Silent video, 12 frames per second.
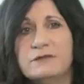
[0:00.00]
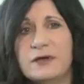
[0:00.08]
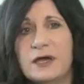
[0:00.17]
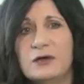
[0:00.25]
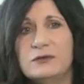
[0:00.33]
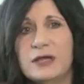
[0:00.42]
I
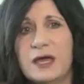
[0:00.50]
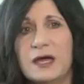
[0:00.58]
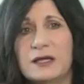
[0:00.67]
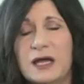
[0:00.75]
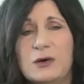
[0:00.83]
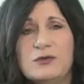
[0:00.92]
found
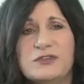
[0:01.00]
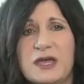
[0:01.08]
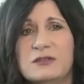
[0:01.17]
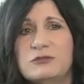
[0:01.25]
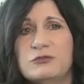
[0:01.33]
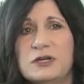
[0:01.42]
that I was
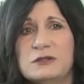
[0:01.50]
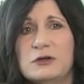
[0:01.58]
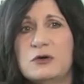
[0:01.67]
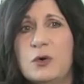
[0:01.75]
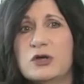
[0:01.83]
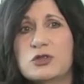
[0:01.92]
answering
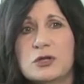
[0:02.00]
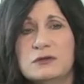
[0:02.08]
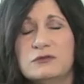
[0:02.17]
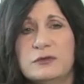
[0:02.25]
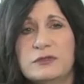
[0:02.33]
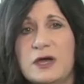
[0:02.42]
their
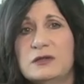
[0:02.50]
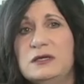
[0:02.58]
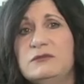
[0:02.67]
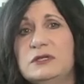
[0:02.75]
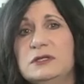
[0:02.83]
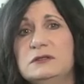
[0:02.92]
questions without
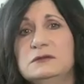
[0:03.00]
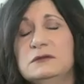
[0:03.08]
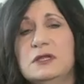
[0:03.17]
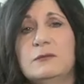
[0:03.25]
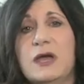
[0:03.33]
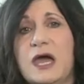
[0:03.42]
even
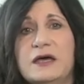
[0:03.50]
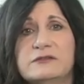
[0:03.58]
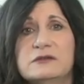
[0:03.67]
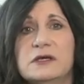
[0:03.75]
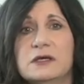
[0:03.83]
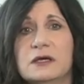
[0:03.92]
them
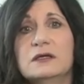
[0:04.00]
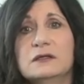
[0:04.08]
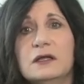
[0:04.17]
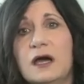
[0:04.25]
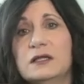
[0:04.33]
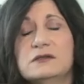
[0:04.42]
asking it,
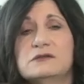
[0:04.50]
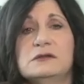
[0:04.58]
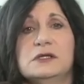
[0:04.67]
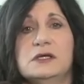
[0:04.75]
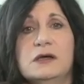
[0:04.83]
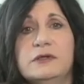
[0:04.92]

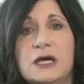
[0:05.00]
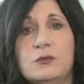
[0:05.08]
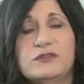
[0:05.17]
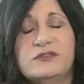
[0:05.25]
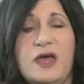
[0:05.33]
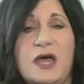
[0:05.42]
honestly. I mean,
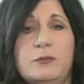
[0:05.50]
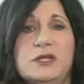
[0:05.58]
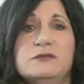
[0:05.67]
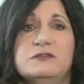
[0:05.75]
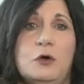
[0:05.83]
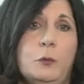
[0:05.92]
that was
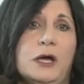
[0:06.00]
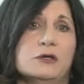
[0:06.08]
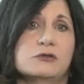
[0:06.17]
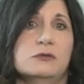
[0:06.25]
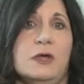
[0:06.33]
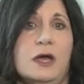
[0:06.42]
happening so
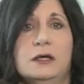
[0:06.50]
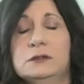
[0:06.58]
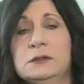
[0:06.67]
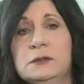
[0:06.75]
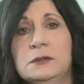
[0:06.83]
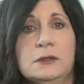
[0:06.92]
much
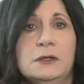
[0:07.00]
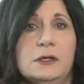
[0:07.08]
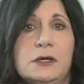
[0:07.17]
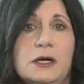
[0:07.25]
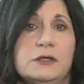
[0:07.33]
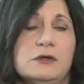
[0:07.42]
that
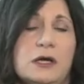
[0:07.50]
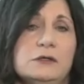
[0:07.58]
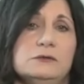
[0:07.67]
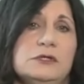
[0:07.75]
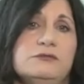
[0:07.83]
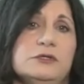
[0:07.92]
I
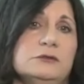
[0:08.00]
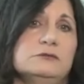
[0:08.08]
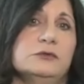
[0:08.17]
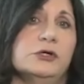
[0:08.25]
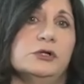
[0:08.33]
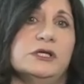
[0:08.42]
don't
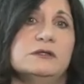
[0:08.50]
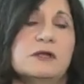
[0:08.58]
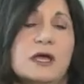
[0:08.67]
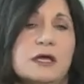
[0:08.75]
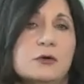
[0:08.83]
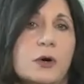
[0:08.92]
even really
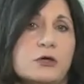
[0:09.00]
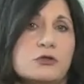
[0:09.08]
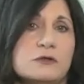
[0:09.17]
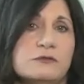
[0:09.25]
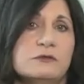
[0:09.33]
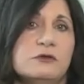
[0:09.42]
take
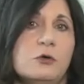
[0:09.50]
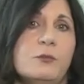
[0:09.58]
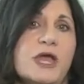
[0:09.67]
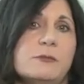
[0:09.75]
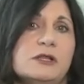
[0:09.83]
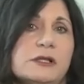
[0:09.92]
questions until
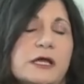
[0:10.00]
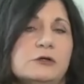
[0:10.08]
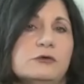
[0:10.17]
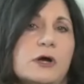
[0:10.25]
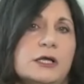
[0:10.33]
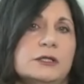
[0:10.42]
maybe
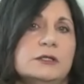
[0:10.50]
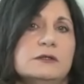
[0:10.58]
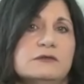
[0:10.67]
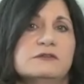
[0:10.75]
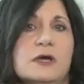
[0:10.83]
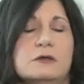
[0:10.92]
later on in
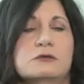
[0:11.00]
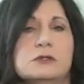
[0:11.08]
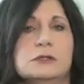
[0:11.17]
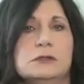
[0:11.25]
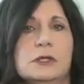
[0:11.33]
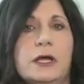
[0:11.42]
the
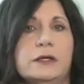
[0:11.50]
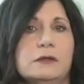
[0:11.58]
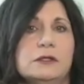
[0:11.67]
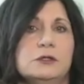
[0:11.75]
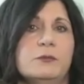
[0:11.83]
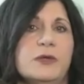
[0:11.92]
session.
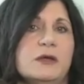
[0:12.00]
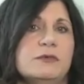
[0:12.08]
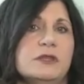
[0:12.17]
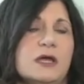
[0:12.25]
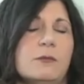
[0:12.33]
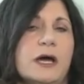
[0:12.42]
Like,
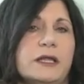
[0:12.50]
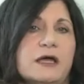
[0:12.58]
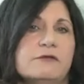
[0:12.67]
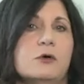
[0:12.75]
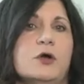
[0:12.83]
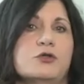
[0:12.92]
maybe they might
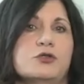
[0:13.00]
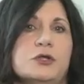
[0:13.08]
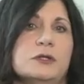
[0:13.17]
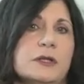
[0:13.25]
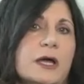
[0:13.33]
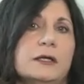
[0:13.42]
have a
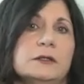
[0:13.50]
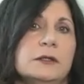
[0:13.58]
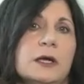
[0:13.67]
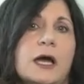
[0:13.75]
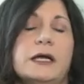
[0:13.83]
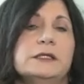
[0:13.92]
question that
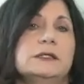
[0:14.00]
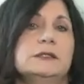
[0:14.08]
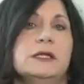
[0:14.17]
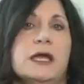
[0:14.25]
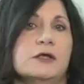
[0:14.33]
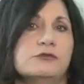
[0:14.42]
I
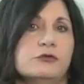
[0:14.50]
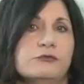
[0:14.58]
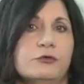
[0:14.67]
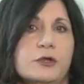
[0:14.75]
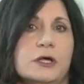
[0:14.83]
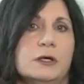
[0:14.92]
didn't answer
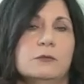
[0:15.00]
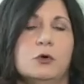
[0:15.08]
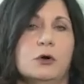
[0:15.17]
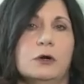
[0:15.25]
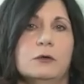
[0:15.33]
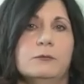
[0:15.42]
for
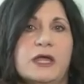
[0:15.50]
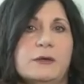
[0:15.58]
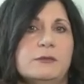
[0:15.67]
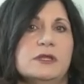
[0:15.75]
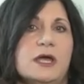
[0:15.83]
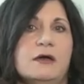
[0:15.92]
them, or
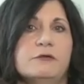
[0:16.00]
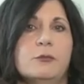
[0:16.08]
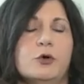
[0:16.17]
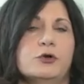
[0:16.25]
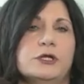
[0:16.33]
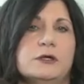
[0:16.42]
maybe they have a
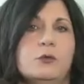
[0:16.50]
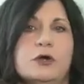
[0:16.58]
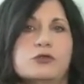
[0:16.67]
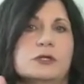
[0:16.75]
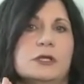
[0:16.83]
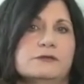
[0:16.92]
burning
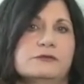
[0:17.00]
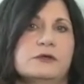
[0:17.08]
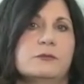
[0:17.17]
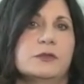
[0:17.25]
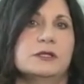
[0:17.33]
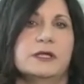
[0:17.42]
question on
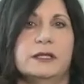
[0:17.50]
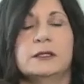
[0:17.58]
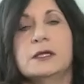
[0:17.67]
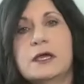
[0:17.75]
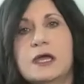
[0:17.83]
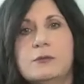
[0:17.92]
something that
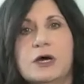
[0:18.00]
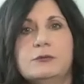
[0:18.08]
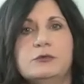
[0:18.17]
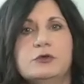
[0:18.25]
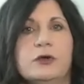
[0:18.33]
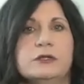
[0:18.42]
came
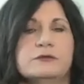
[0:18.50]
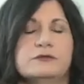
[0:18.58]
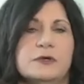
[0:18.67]
up during the